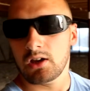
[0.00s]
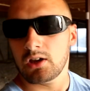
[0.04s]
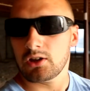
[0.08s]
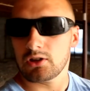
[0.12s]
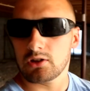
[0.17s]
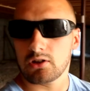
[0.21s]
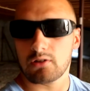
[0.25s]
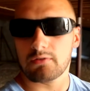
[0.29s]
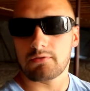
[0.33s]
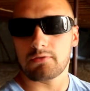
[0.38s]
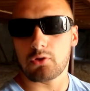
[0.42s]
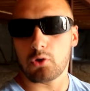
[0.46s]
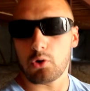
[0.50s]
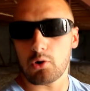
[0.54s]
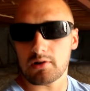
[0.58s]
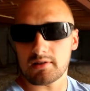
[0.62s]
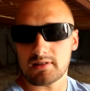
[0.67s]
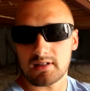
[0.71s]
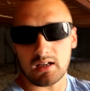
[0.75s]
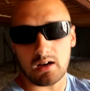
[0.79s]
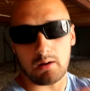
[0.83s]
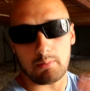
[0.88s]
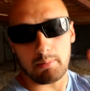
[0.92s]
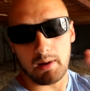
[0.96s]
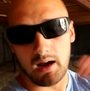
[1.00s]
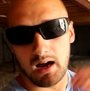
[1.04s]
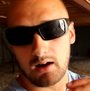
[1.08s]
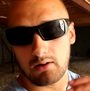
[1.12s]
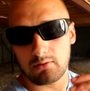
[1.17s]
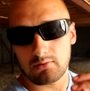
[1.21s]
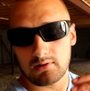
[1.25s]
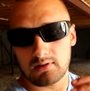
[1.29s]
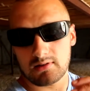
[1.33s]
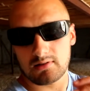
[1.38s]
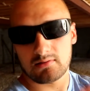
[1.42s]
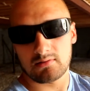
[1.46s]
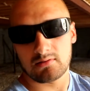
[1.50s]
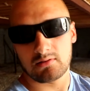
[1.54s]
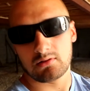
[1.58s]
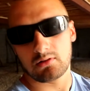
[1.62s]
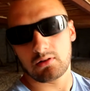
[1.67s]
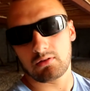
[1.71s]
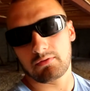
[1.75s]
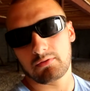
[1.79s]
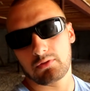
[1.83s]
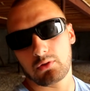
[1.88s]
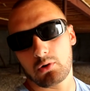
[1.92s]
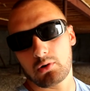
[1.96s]
your floor is going to bounce, your
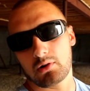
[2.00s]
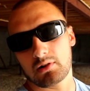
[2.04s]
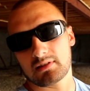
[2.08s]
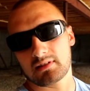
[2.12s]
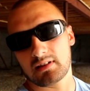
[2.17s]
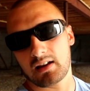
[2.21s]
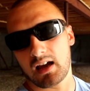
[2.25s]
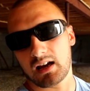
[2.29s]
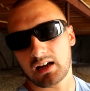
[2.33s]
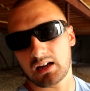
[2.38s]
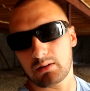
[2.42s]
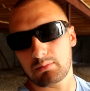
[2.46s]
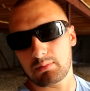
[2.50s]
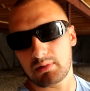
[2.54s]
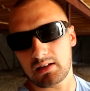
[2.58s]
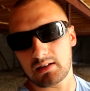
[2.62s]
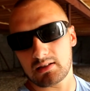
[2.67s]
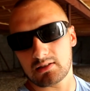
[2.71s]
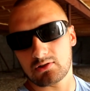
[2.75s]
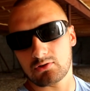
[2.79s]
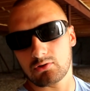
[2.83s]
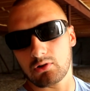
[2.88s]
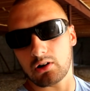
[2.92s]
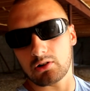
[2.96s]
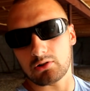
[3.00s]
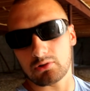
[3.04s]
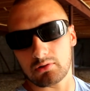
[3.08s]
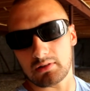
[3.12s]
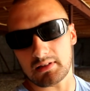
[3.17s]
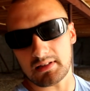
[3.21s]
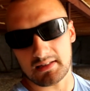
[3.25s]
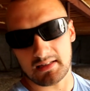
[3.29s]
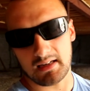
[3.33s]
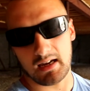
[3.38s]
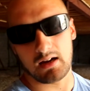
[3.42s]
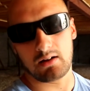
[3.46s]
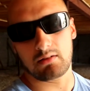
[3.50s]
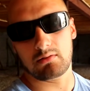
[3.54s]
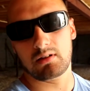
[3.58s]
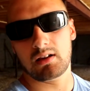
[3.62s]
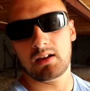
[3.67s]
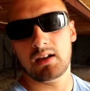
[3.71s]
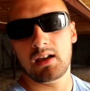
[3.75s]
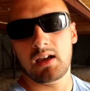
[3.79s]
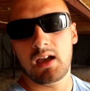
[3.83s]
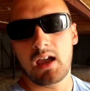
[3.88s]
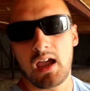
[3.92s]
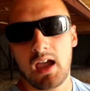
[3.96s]
floor is not going to be as structurally sound,
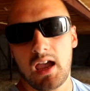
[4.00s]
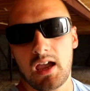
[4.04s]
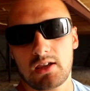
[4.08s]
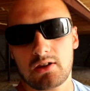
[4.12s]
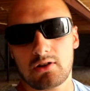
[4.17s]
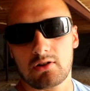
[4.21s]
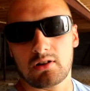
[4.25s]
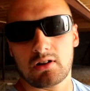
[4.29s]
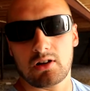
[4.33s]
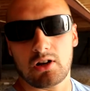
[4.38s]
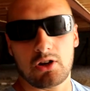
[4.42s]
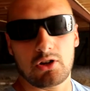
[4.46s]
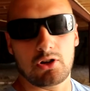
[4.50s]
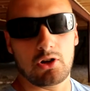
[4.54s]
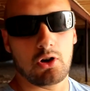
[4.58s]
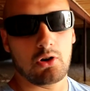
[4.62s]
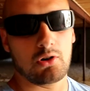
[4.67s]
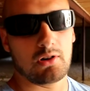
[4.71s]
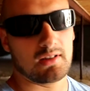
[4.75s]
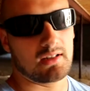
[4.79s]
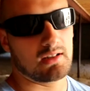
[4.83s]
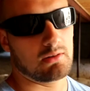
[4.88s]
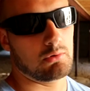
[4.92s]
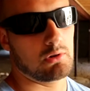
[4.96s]
and you're going to notice it when